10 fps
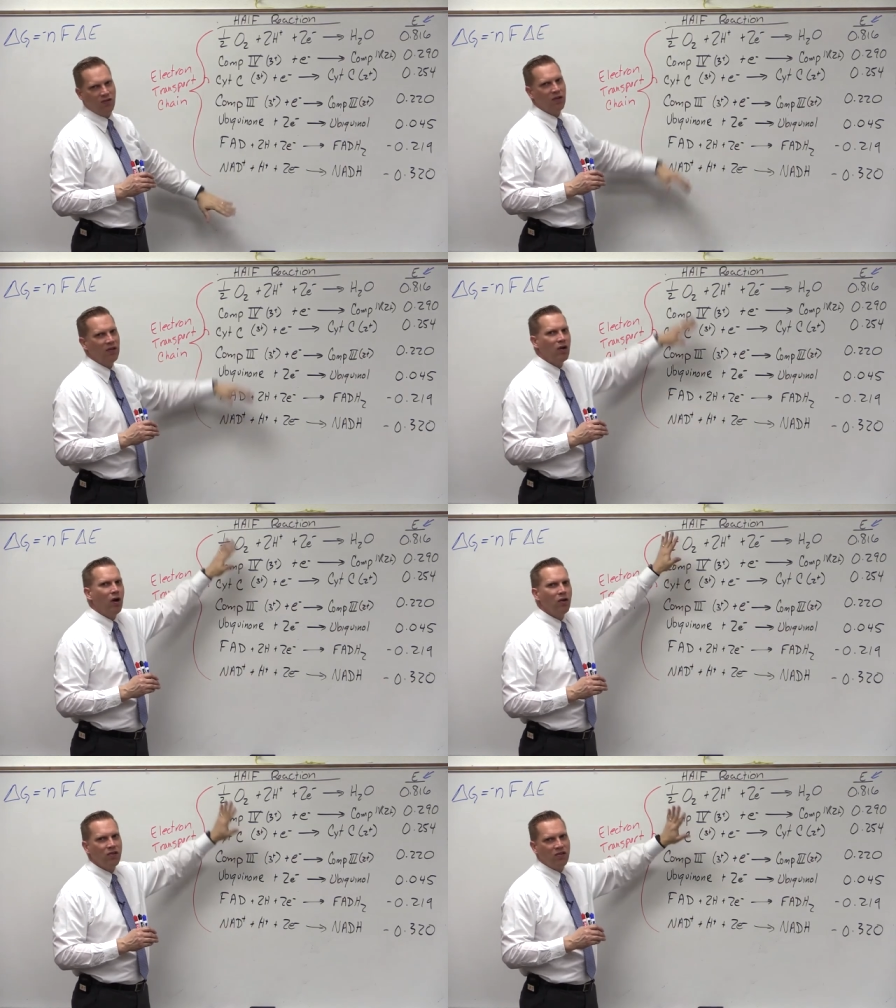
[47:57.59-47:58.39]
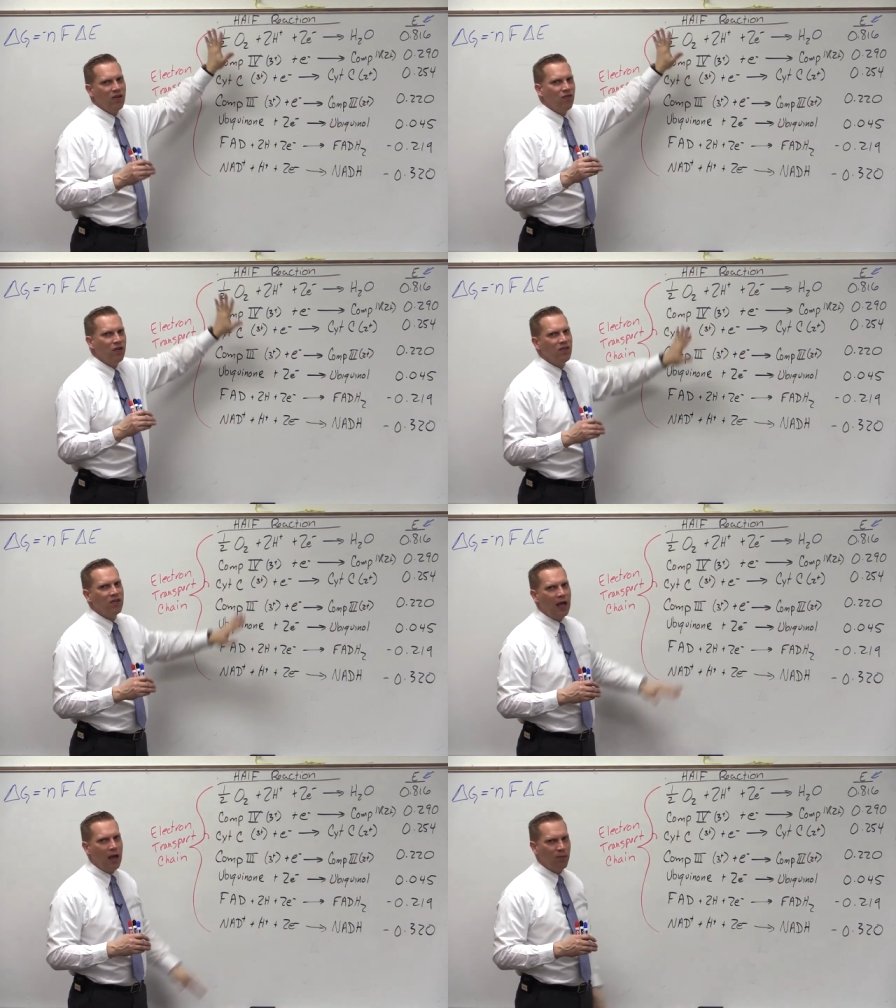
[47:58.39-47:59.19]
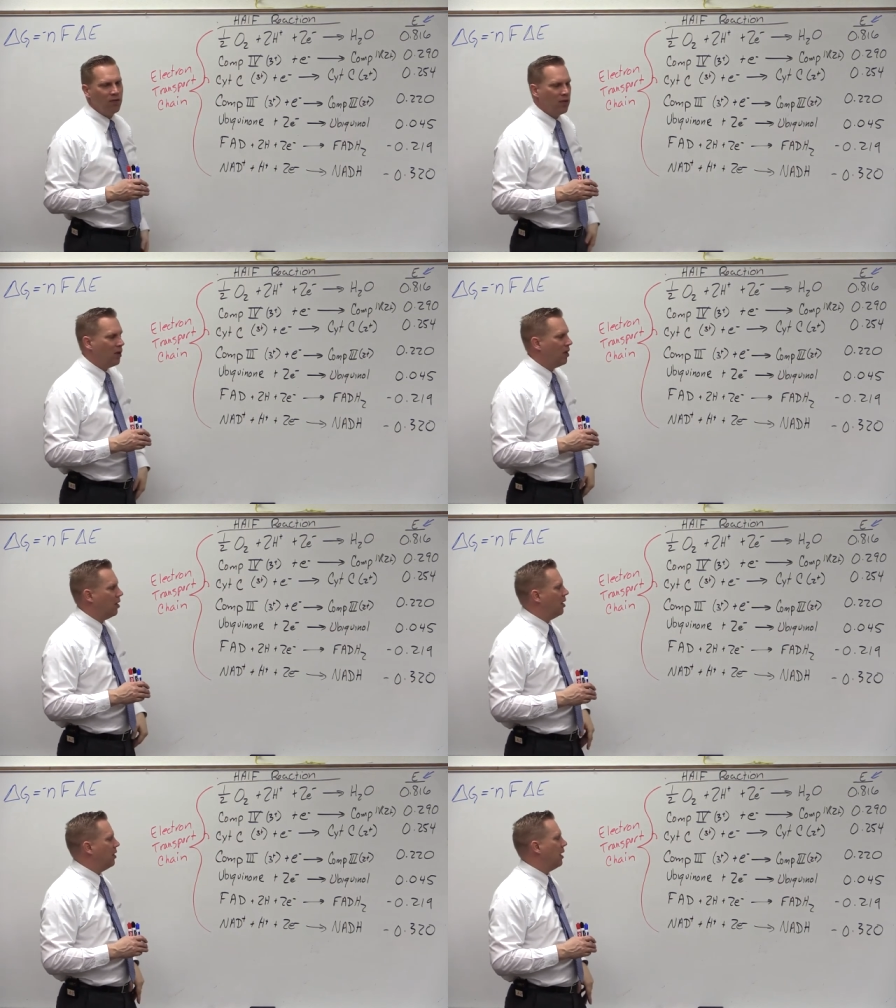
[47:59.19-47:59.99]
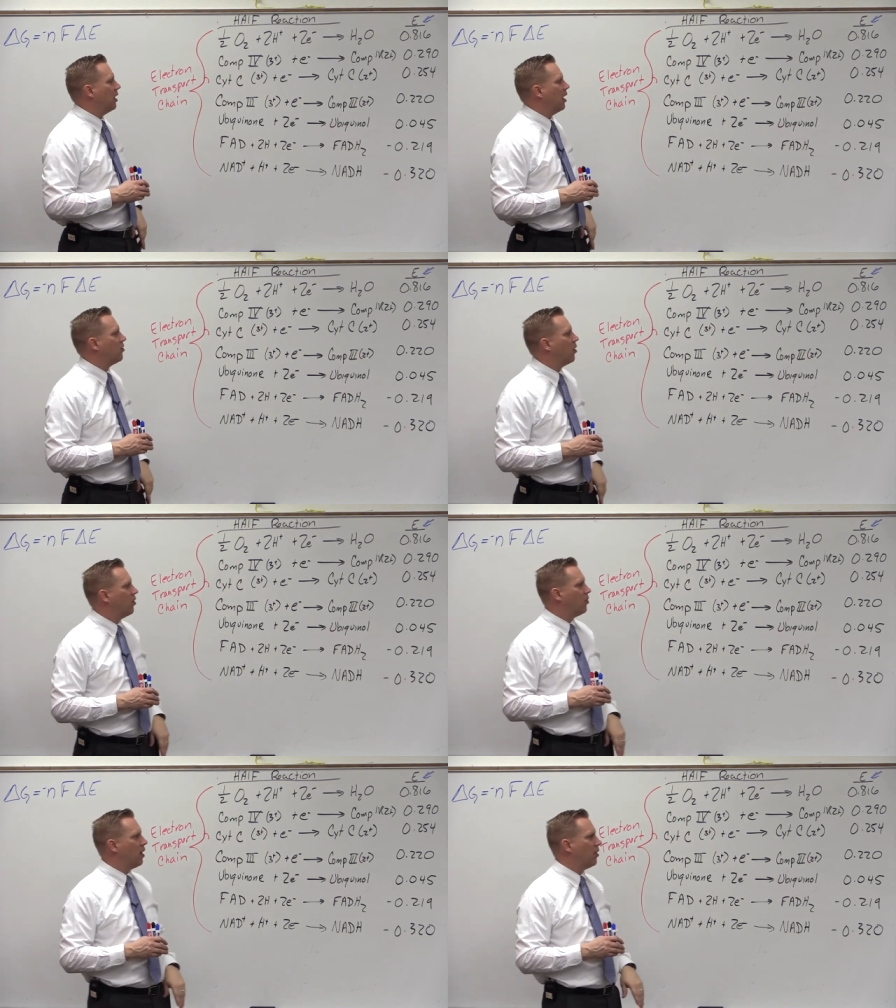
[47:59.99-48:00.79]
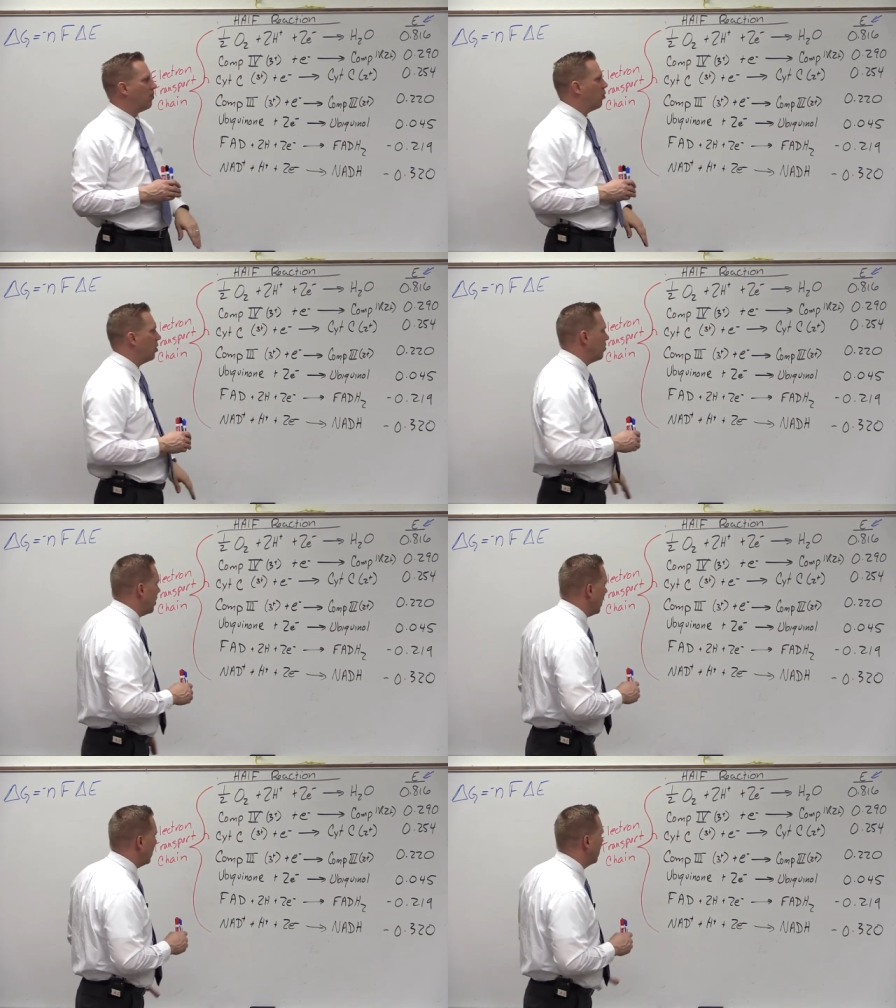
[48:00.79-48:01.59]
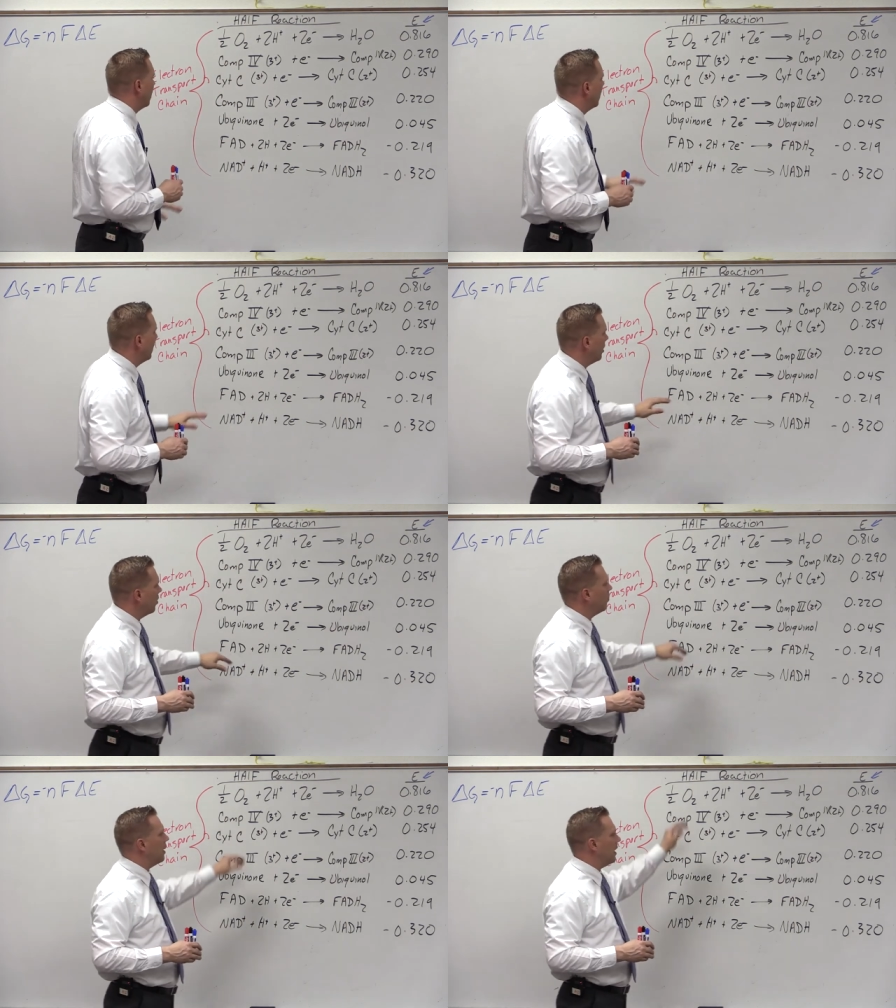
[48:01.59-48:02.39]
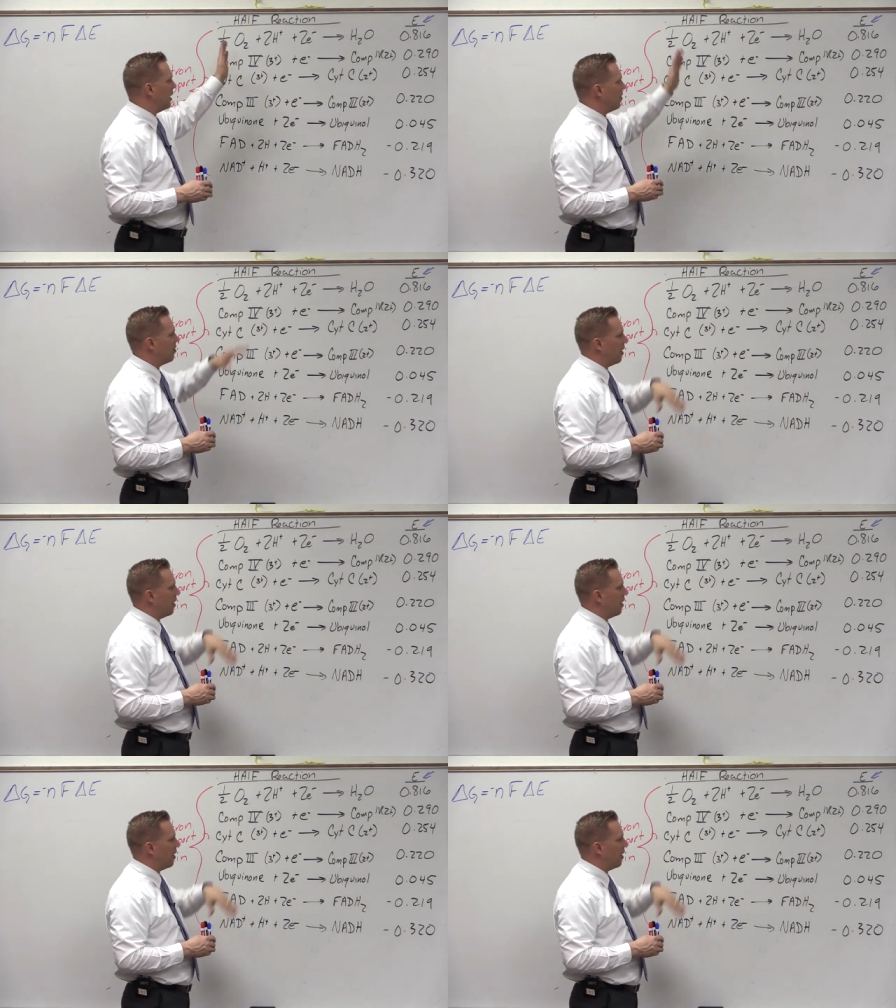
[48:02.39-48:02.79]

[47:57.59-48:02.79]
So these are all just different steps in the electron transport chain, intermediates